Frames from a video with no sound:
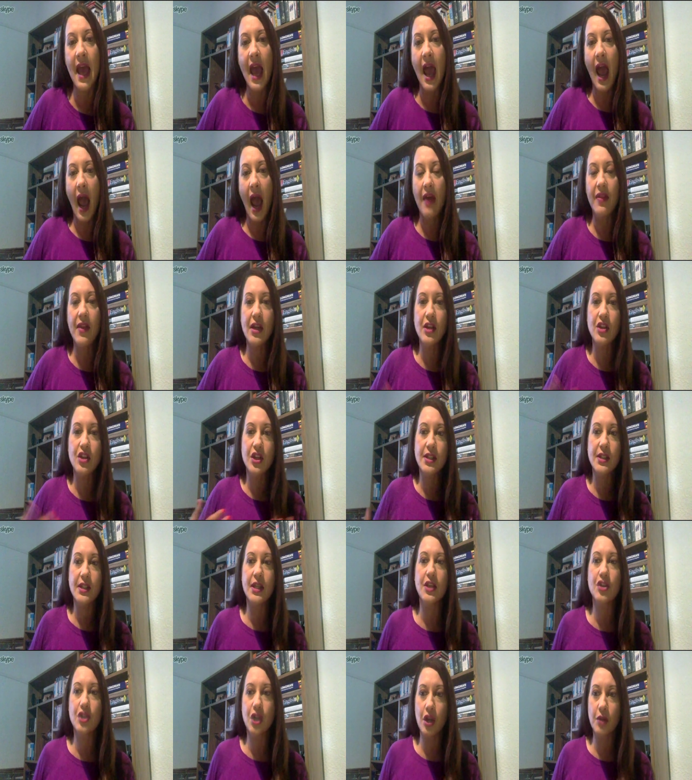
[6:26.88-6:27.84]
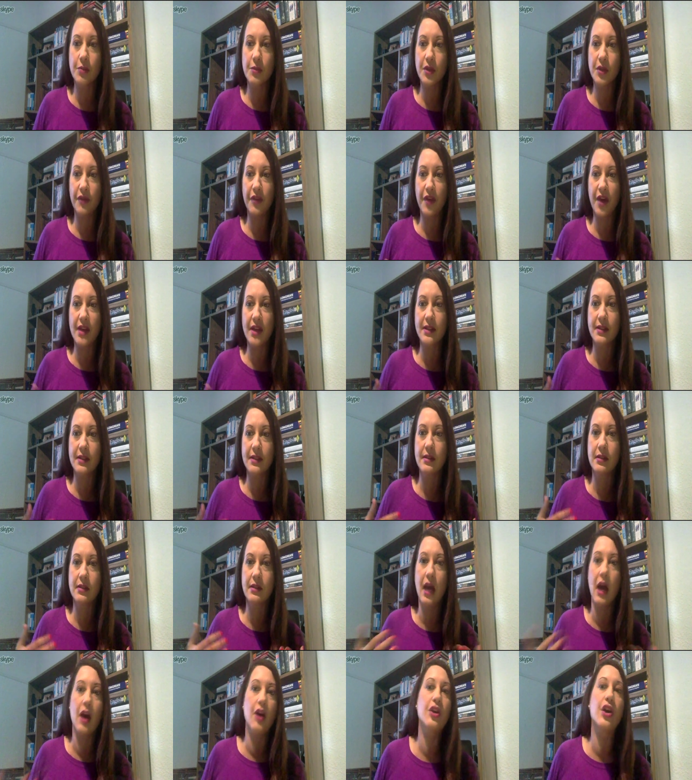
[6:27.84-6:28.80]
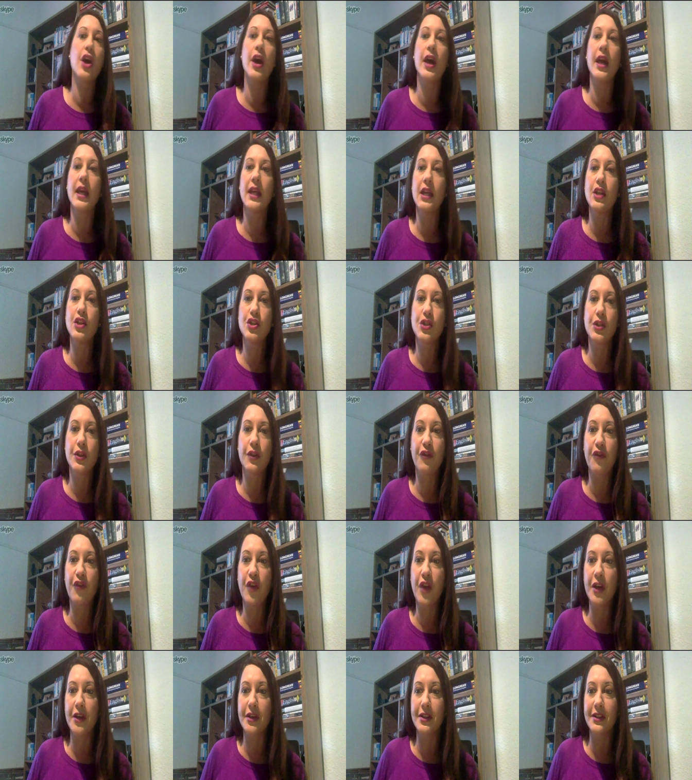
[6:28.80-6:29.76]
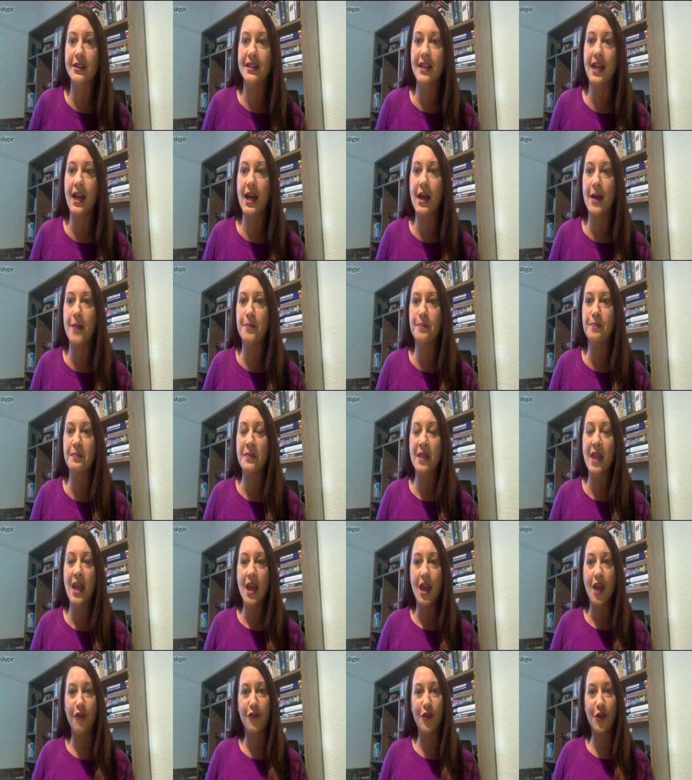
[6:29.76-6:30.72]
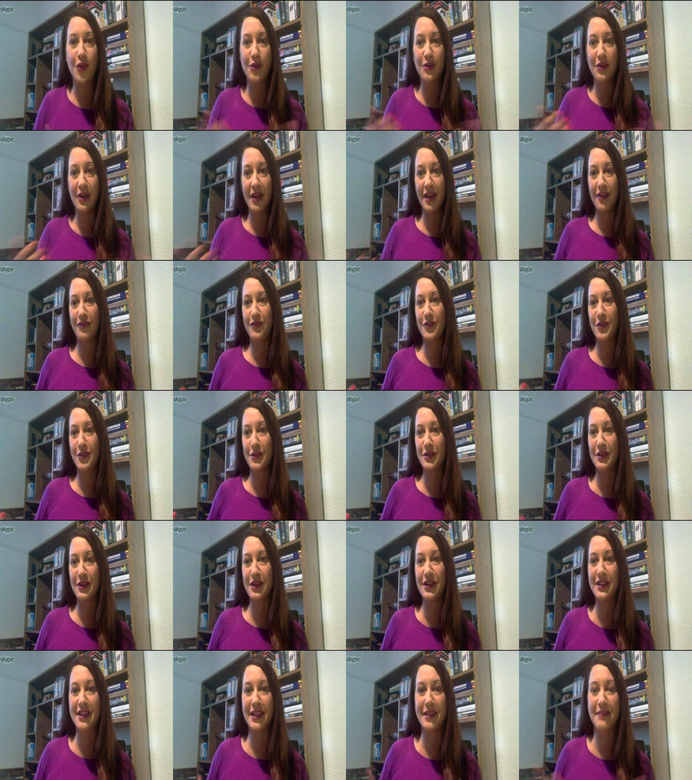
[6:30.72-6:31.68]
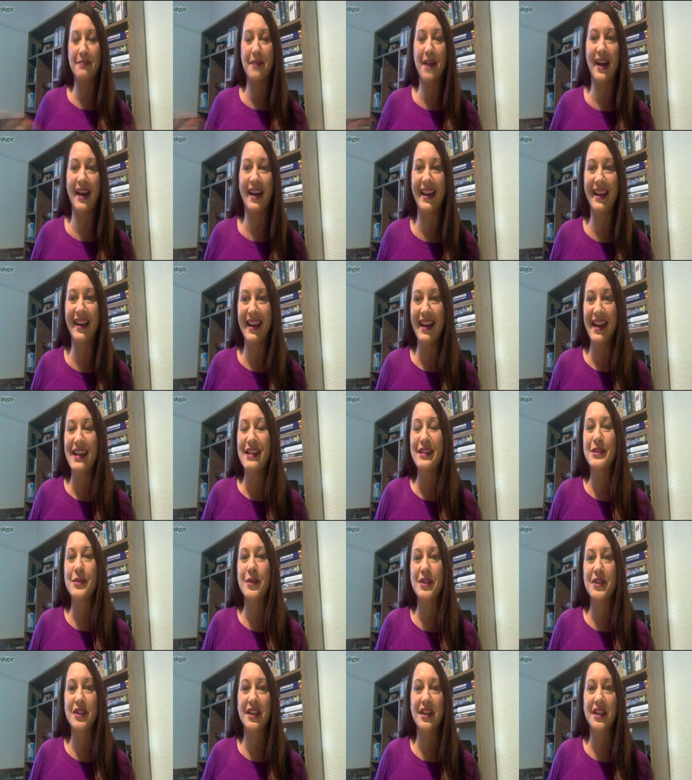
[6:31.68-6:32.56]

And then just in terms of us now going into the field, um, if, if you looked at my Twitter